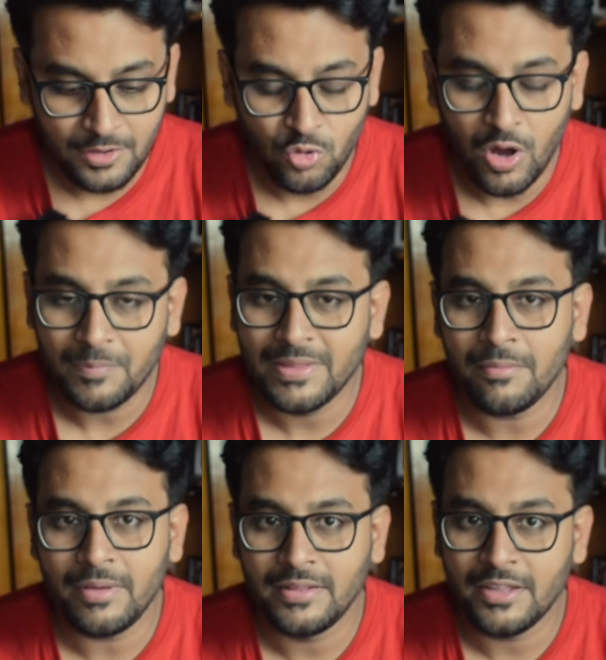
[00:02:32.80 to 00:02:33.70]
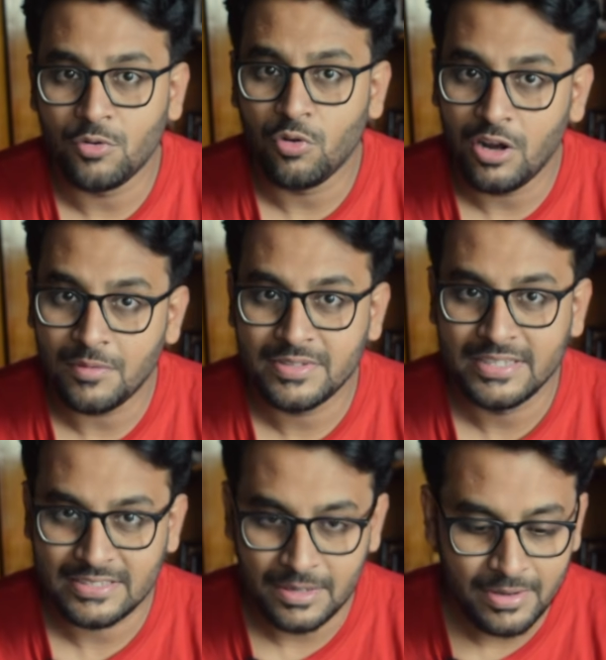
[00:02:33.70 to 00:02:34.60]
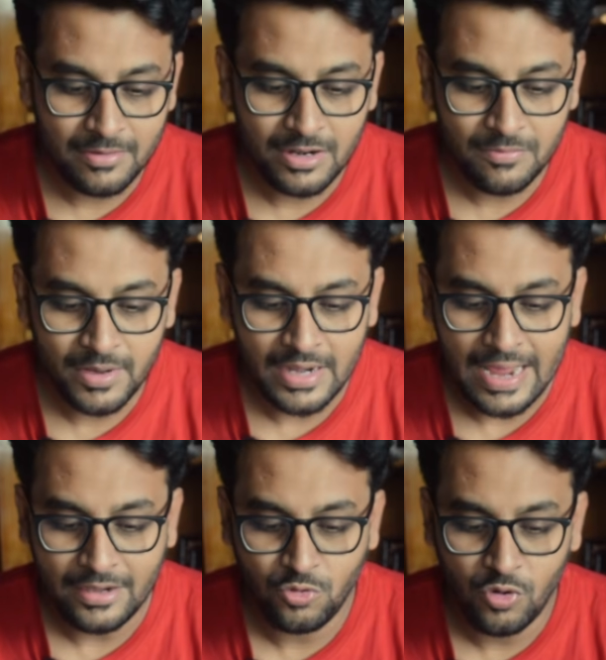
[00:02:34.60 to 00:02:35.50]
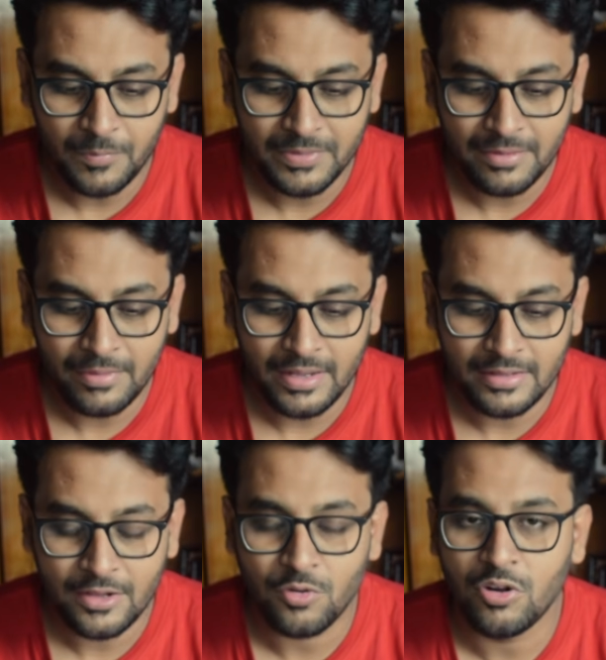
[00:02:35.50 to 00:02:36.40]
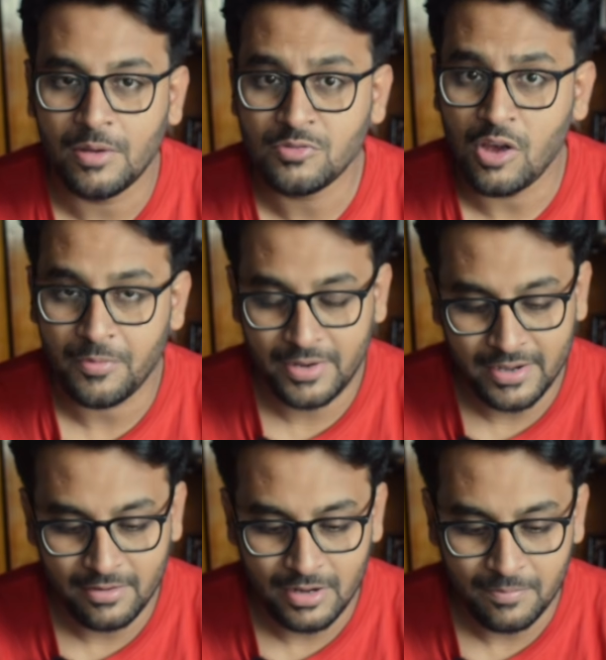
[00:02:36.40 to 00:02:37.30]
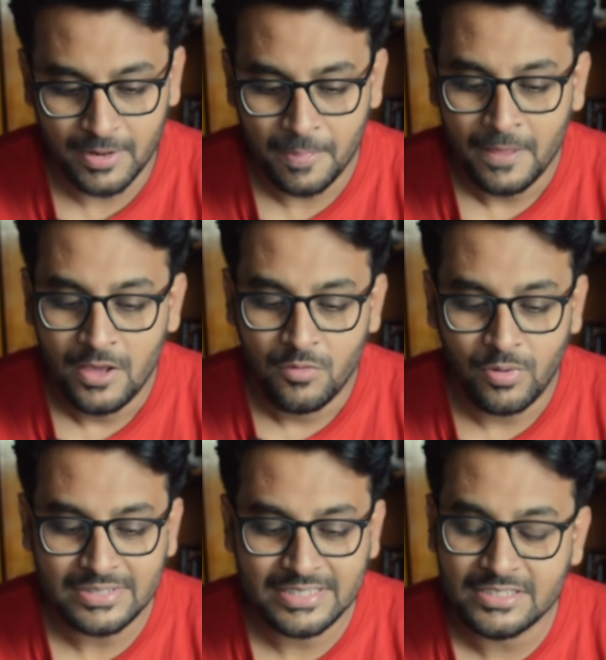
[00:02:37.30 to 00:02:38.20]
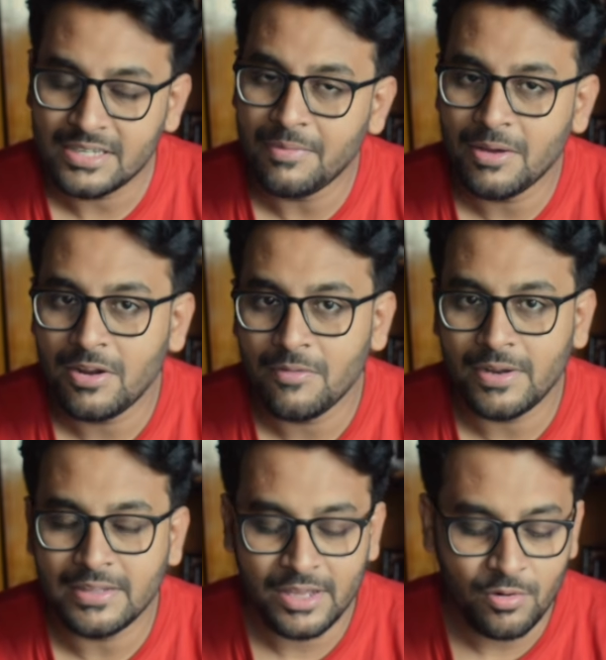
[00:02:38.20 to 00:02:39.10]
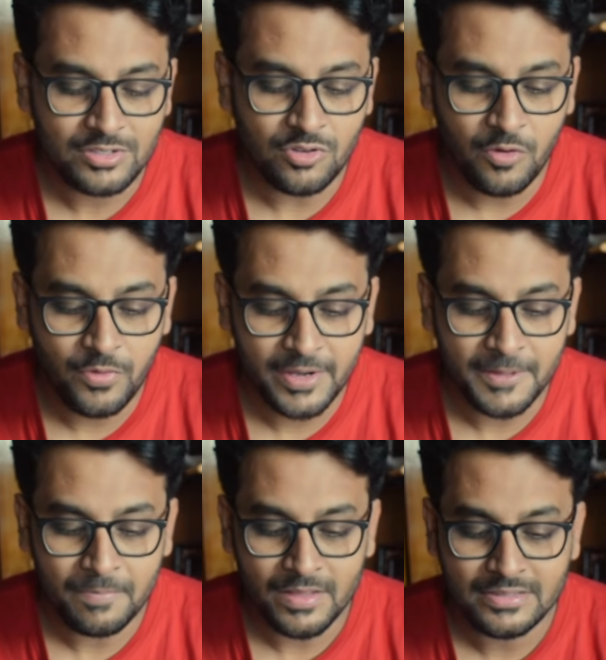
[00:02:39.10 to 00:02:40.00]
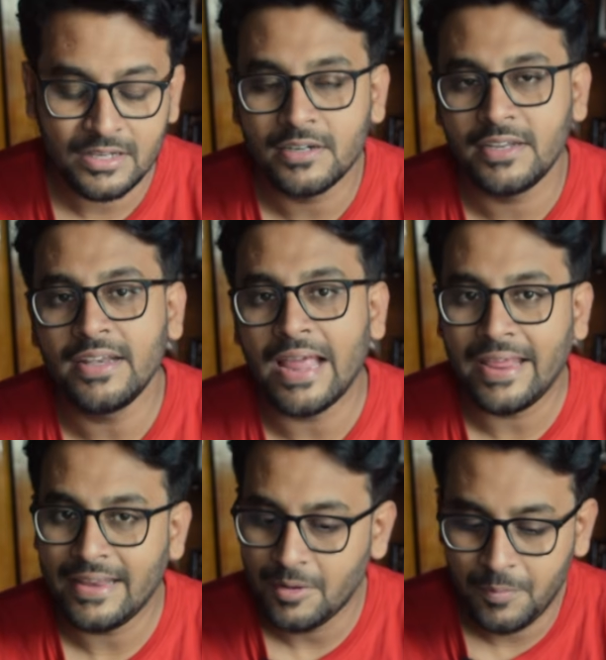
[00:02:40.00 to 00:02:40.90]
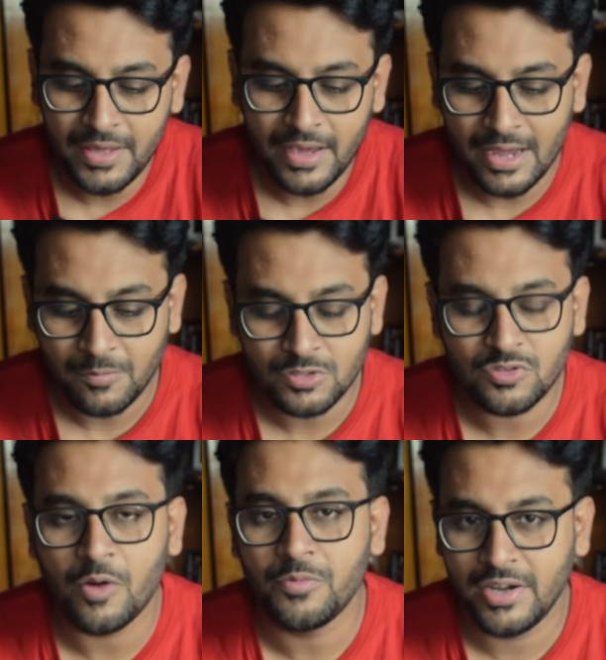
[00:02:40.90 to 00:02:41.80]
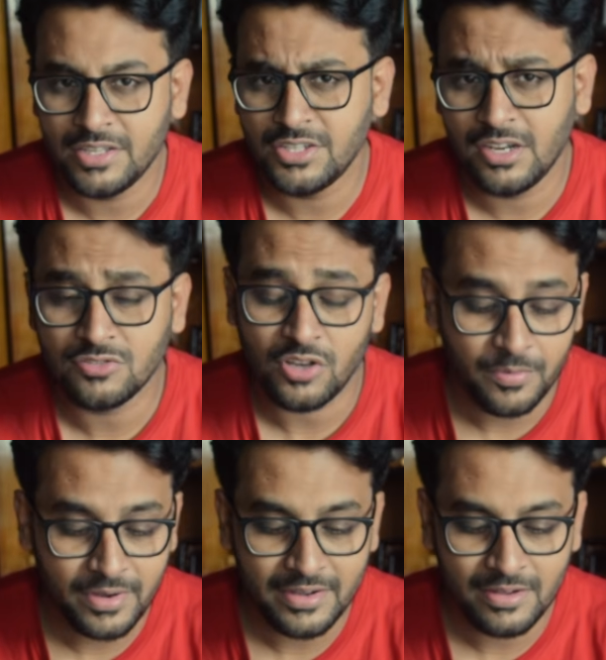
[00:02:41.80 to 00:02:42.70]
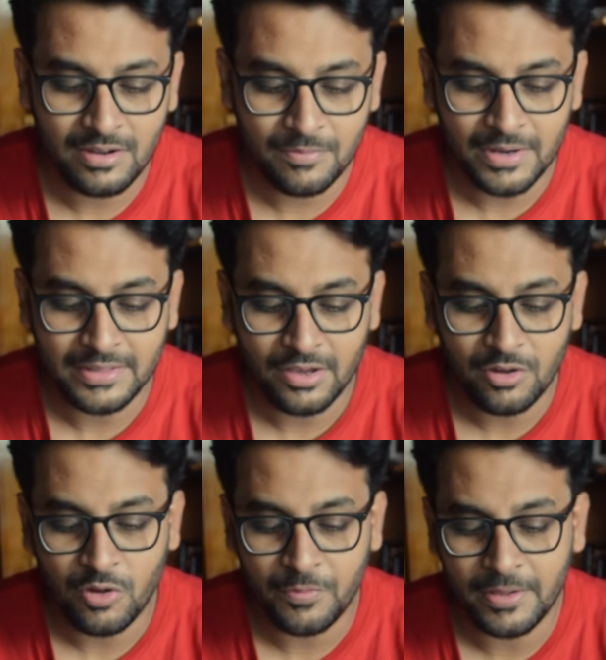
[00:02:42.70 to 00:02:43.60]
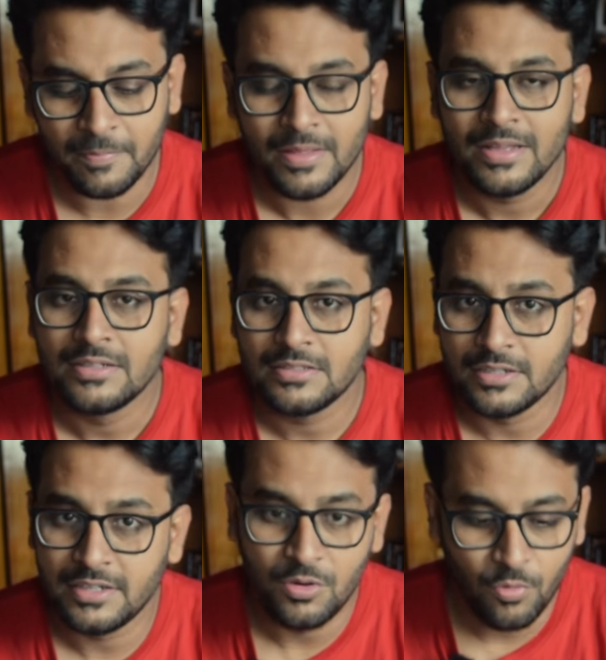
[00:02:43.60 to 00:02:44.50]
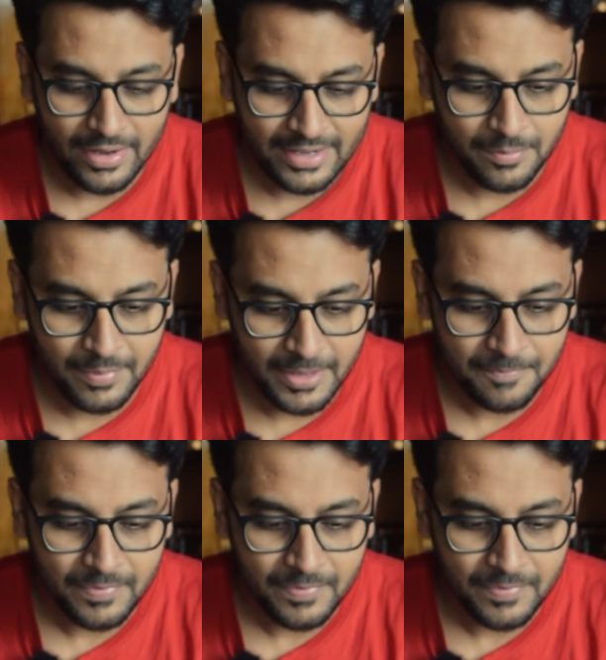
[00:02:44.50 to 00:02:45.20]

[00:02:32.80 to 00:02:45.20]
Two of them in the role of system developer and two of them in the role of software developer. For system developer, they was offering 39 LPA, and for software engineer, software developer, they are offering 31 LPA.